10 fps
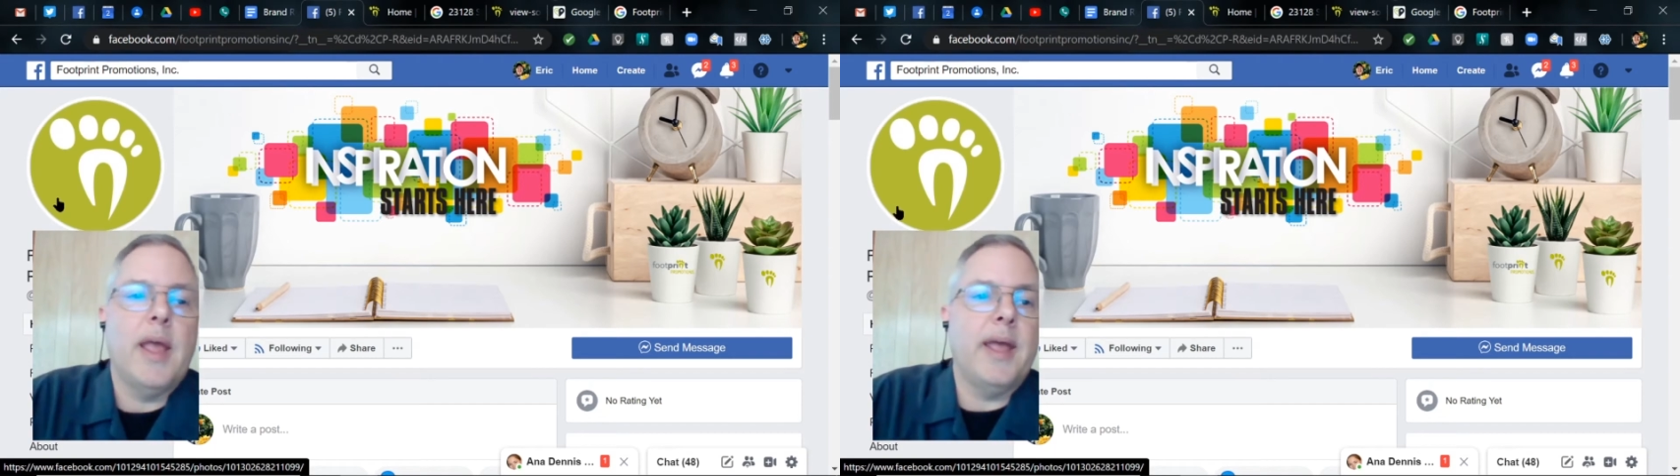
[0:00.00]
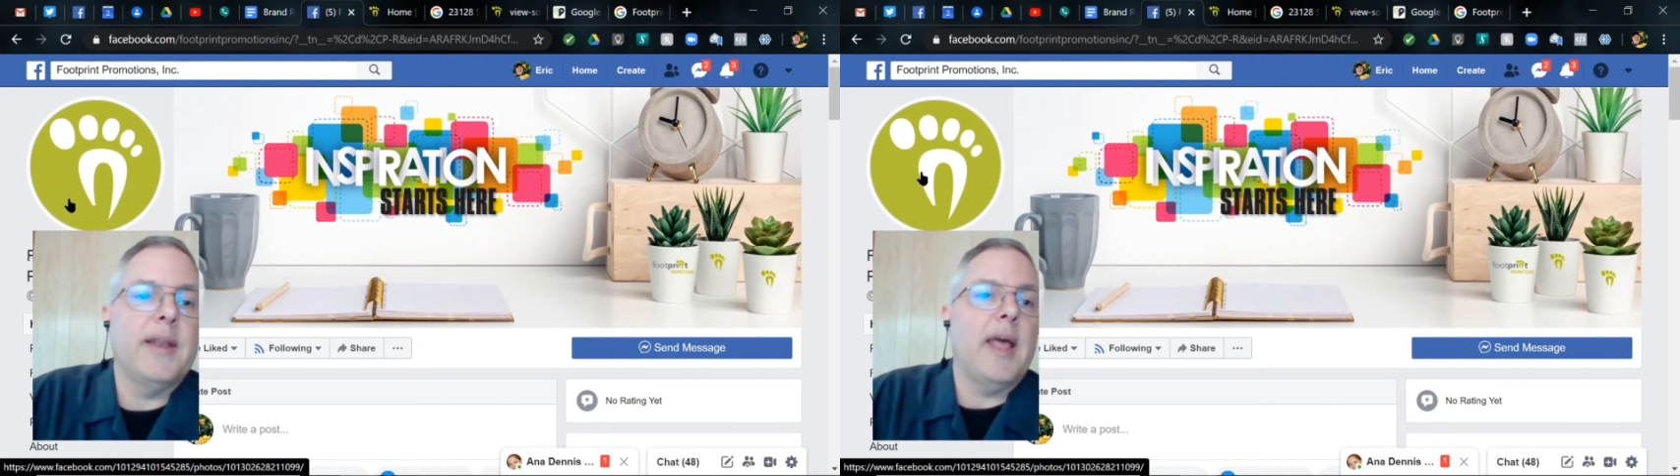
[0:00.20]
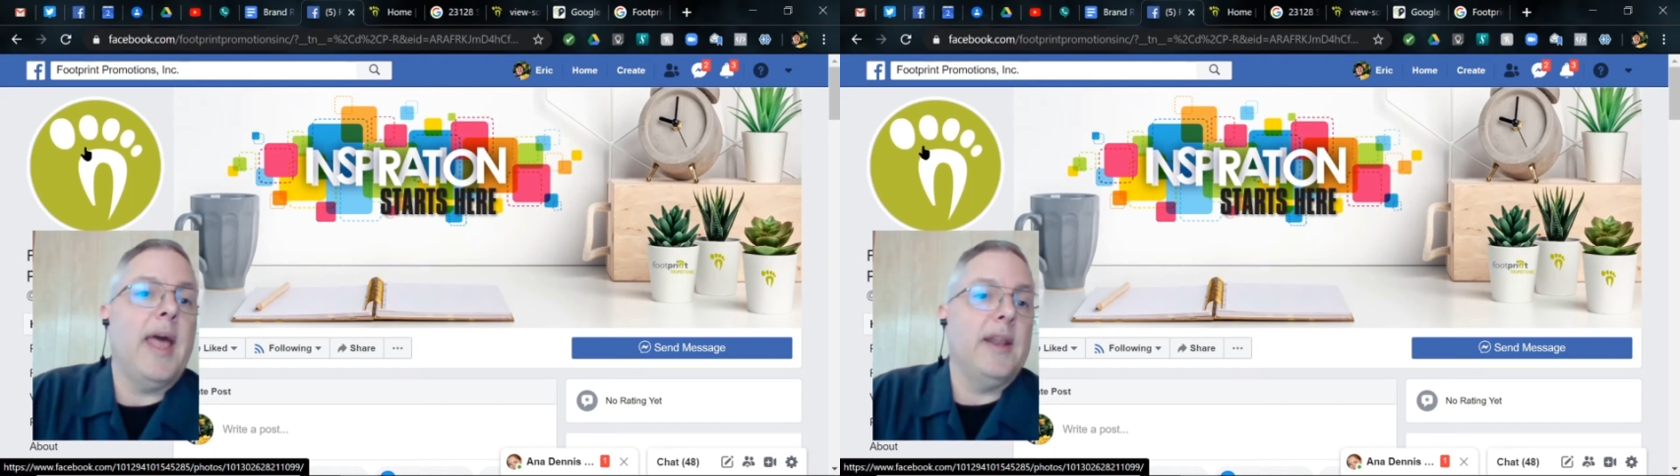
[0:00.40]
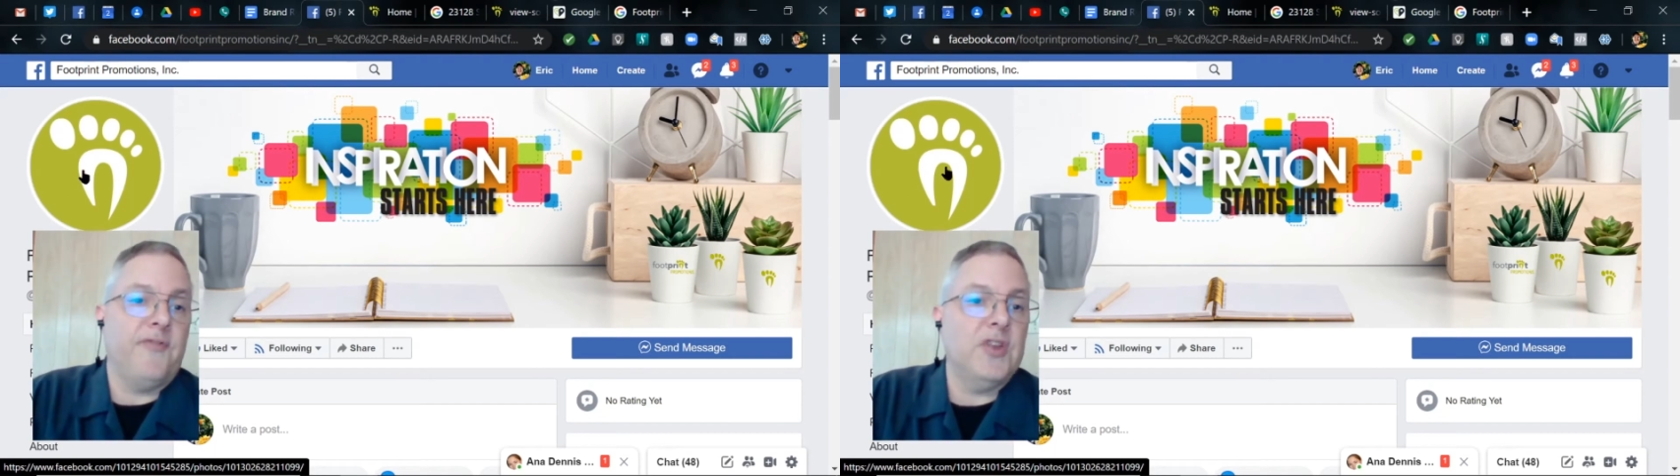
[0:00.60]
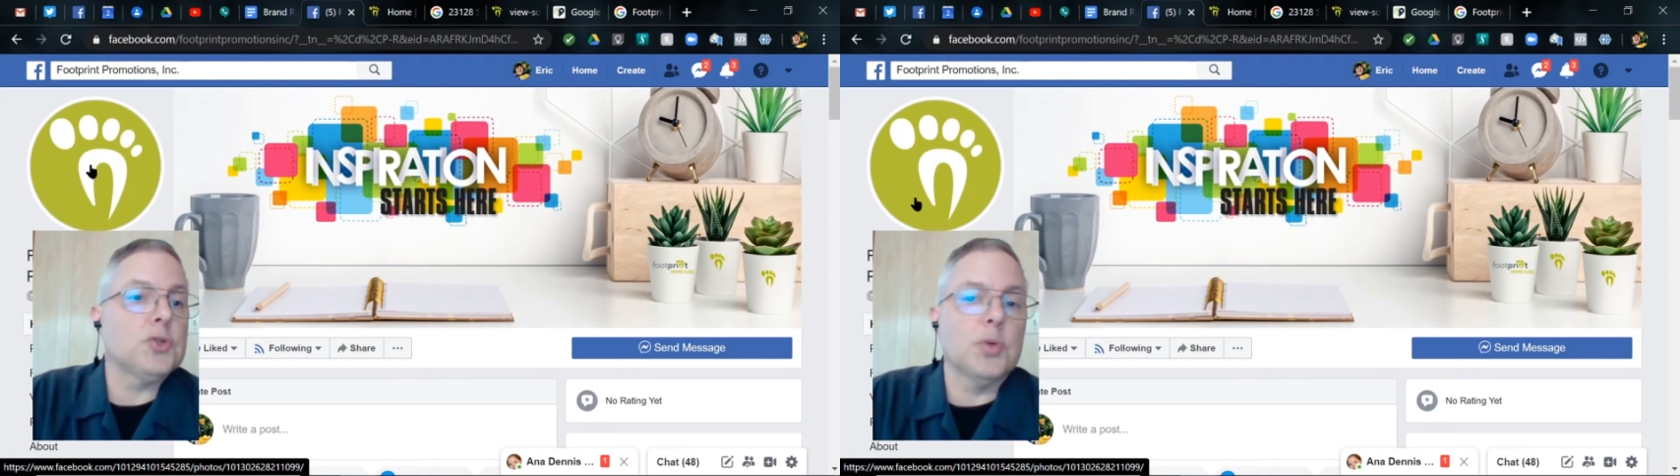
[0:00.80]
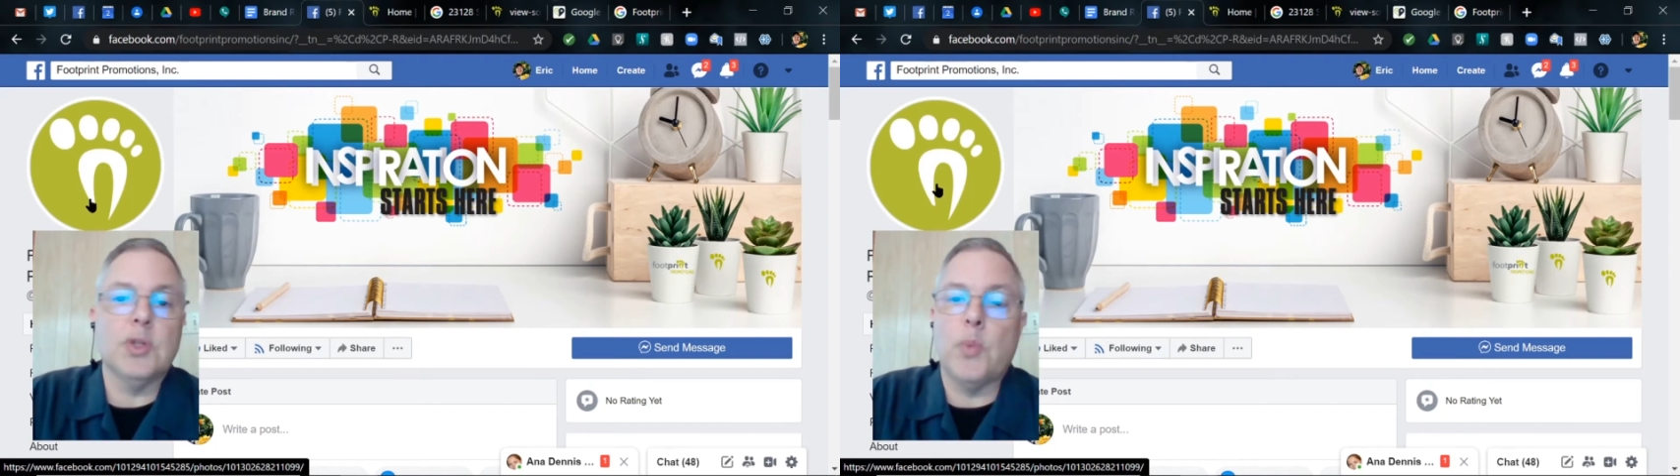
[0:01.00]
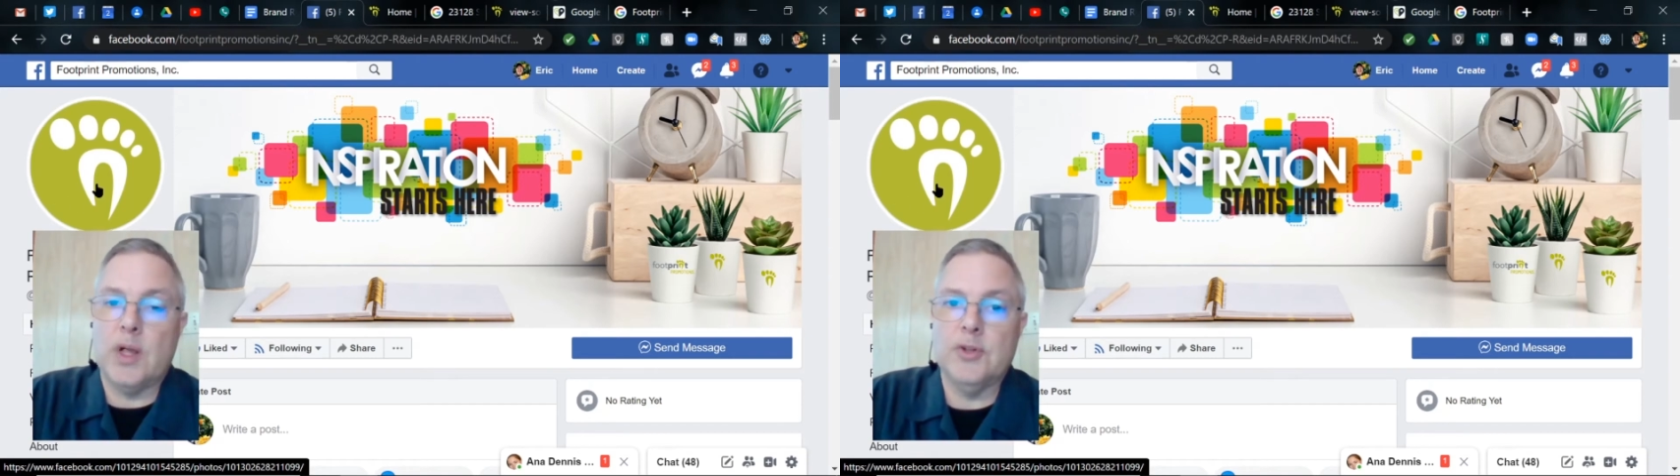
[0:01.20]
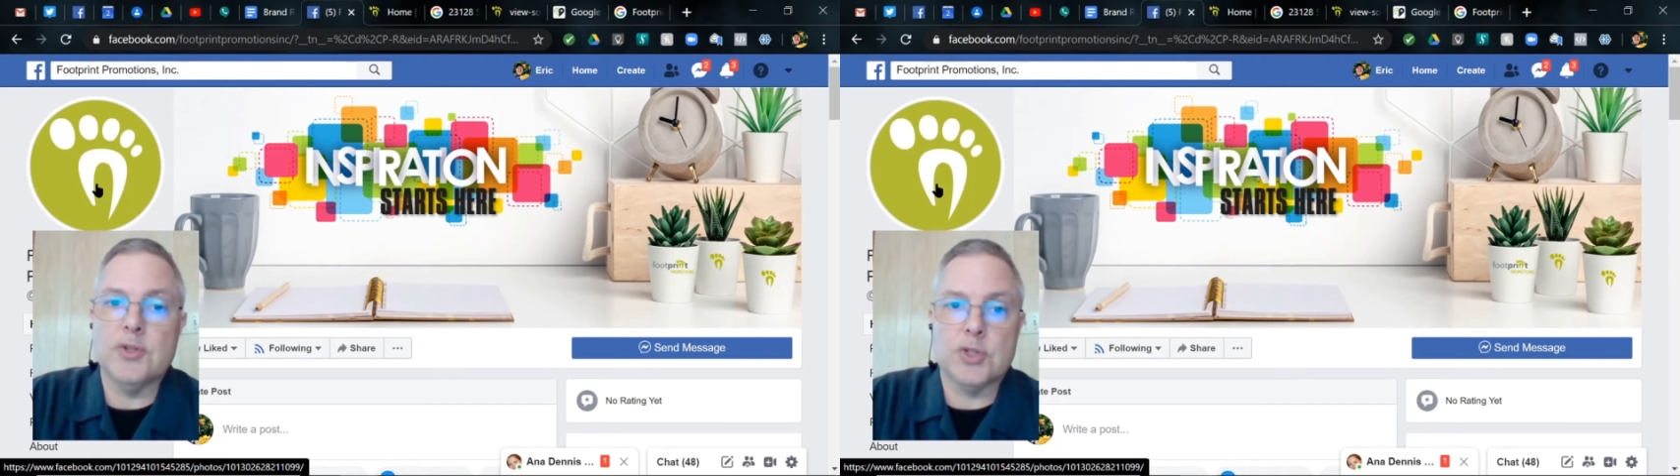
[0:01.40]
and it fits really
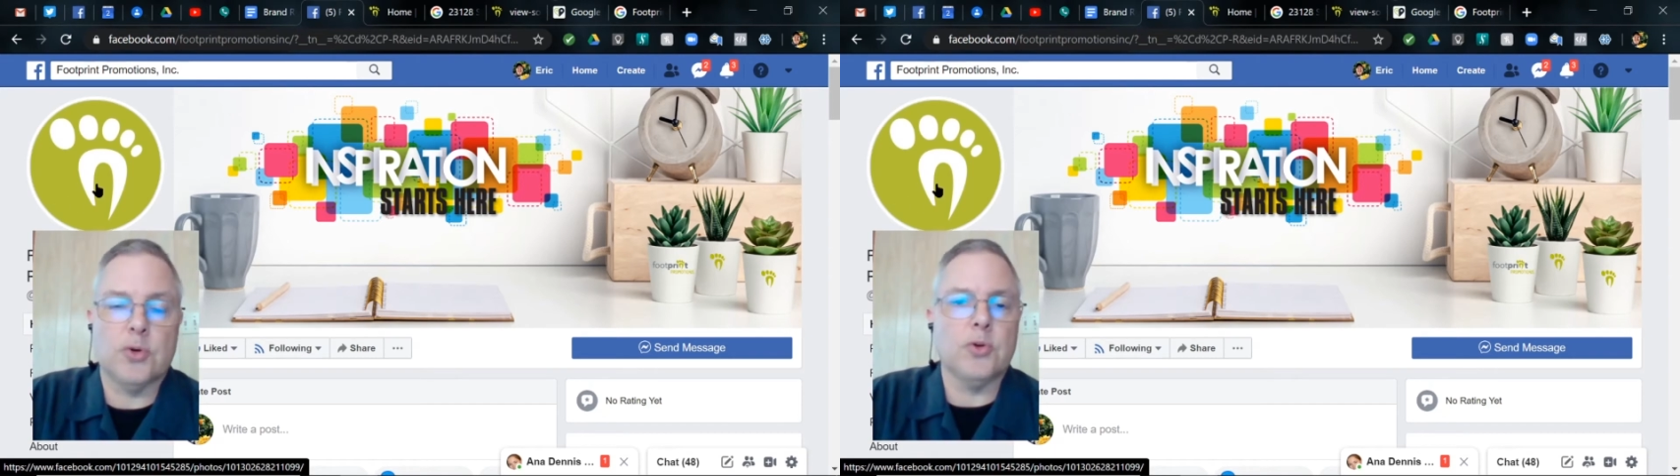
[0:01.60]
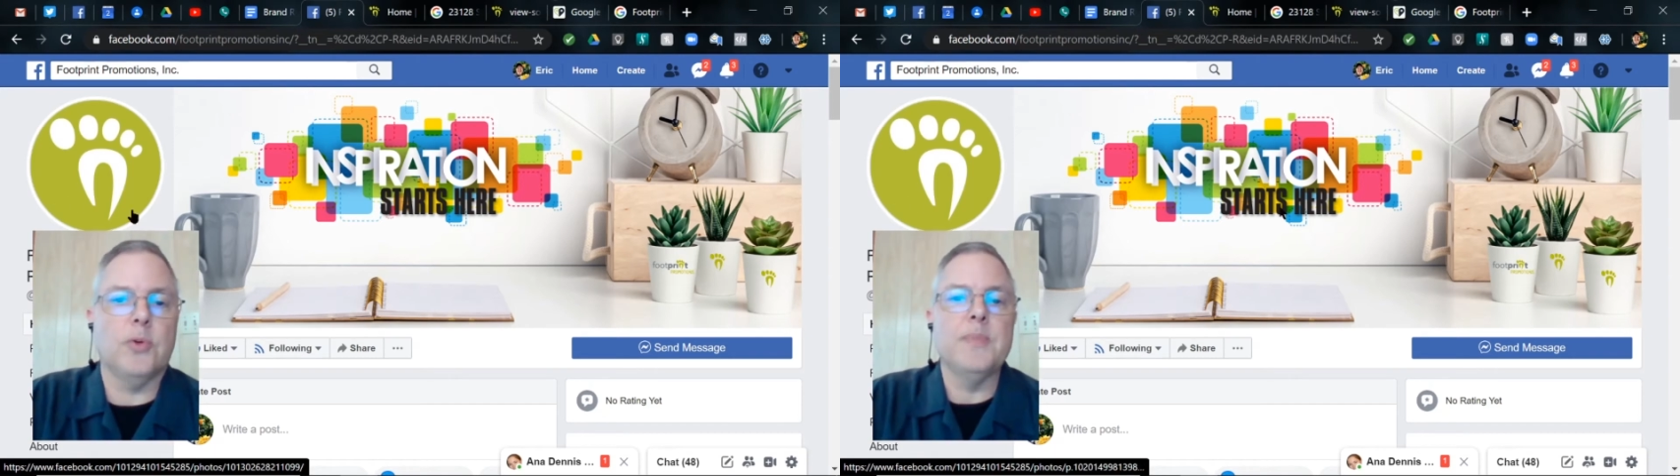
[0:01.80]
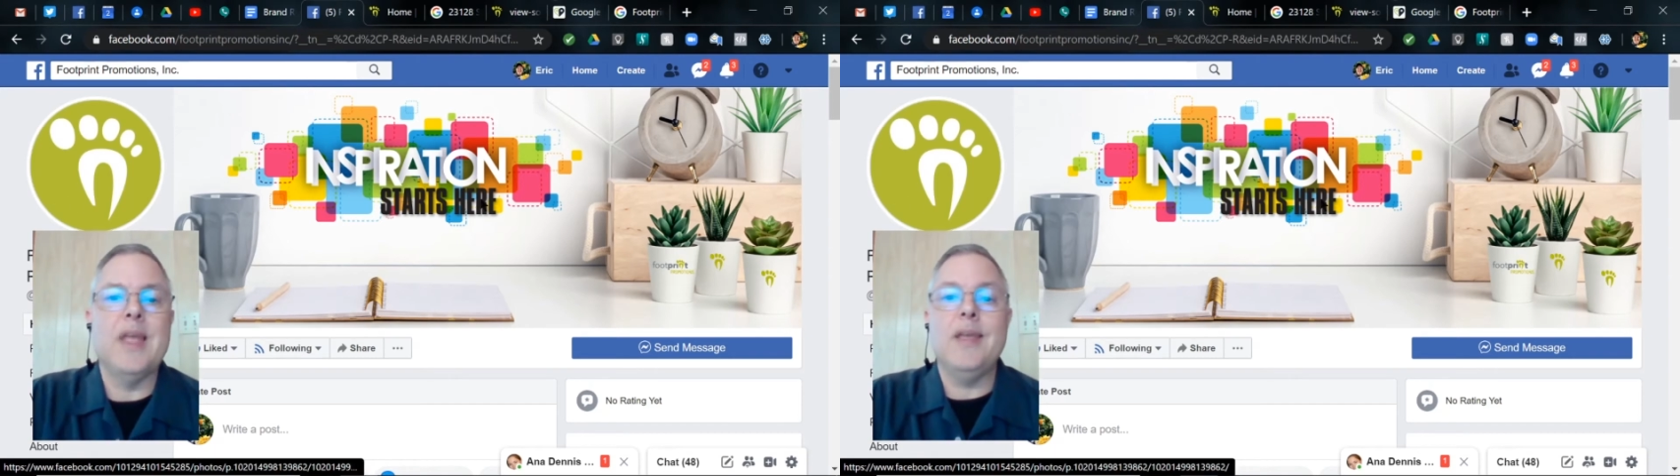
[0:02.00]
well on the circle.